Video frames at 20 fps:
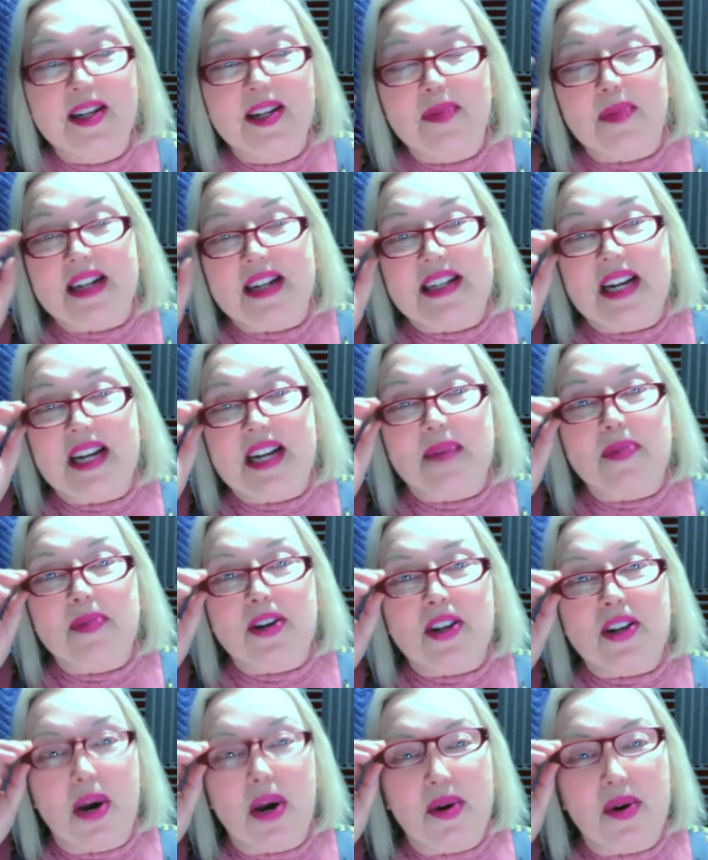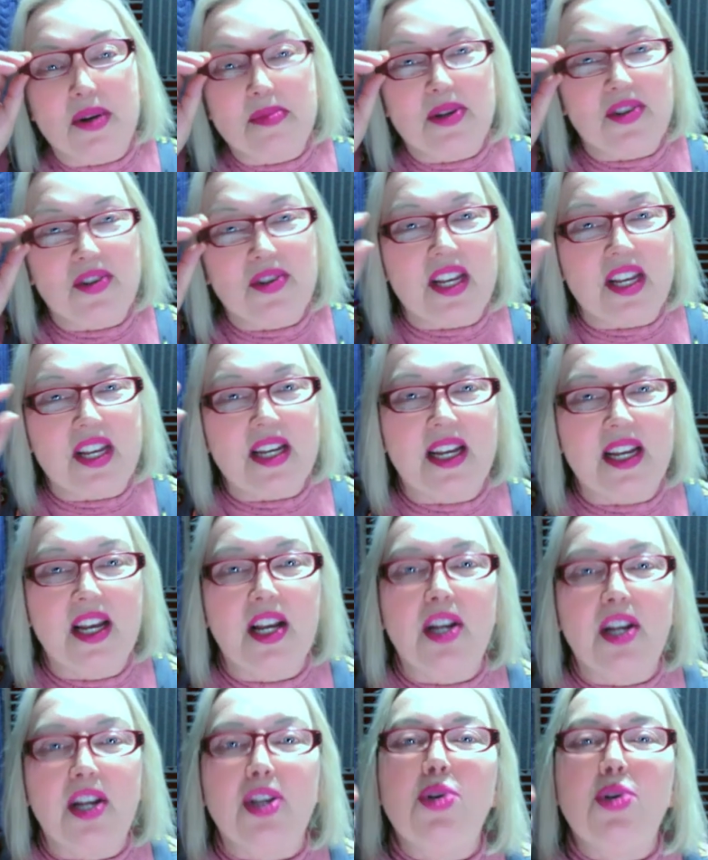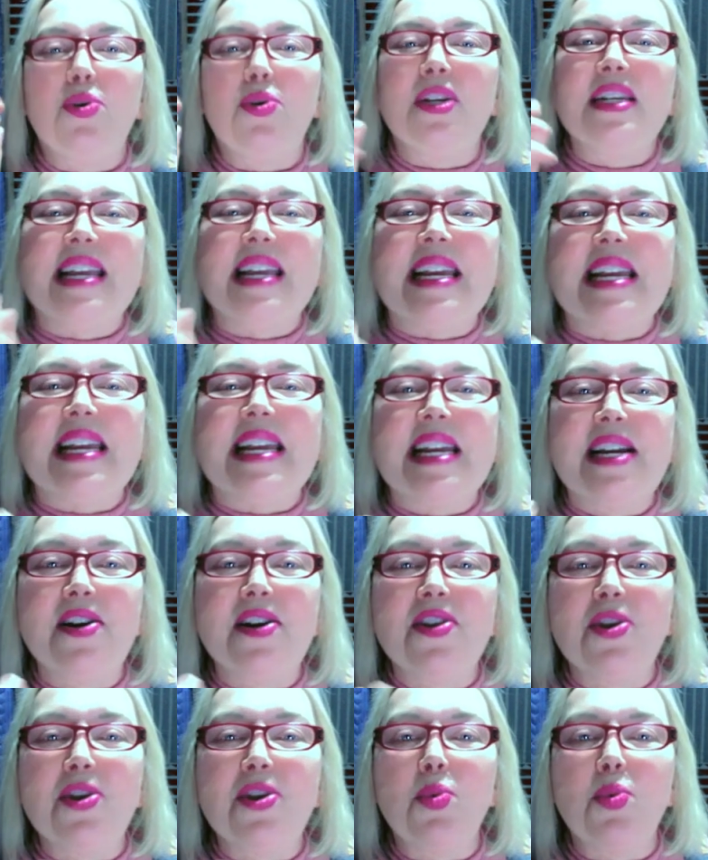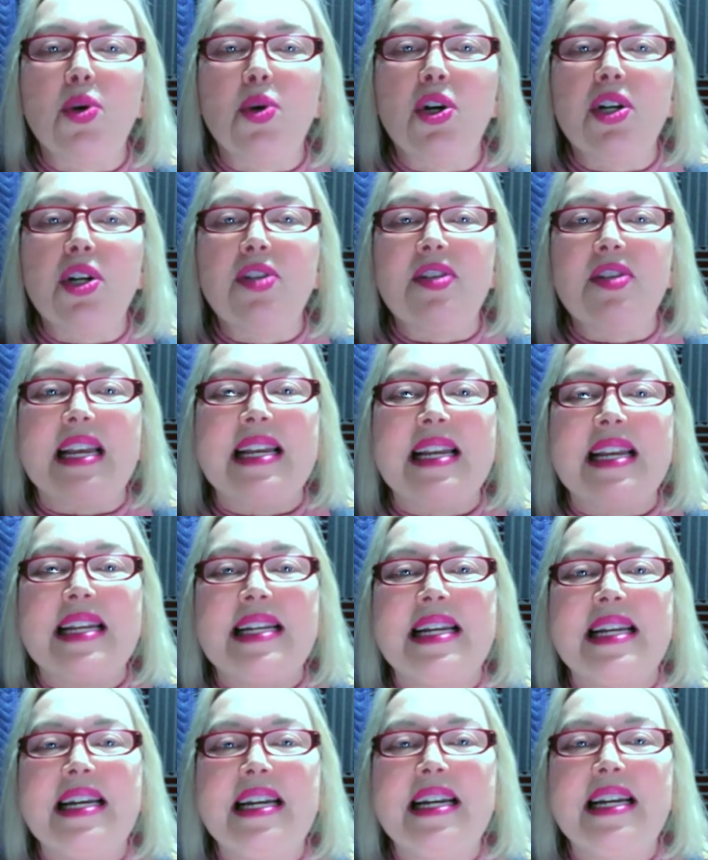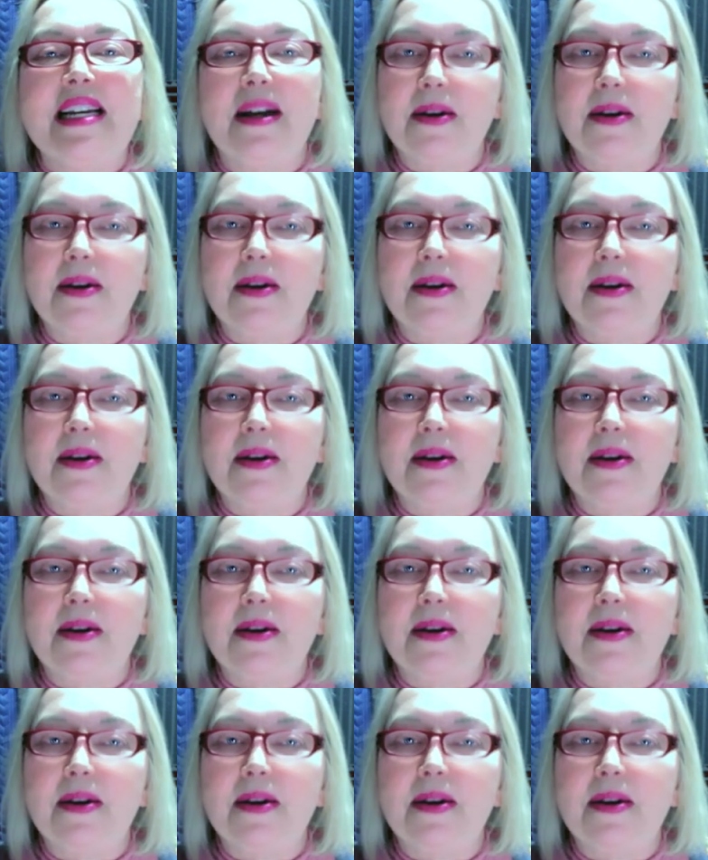by Deborah Cohen Music, you can hear the words in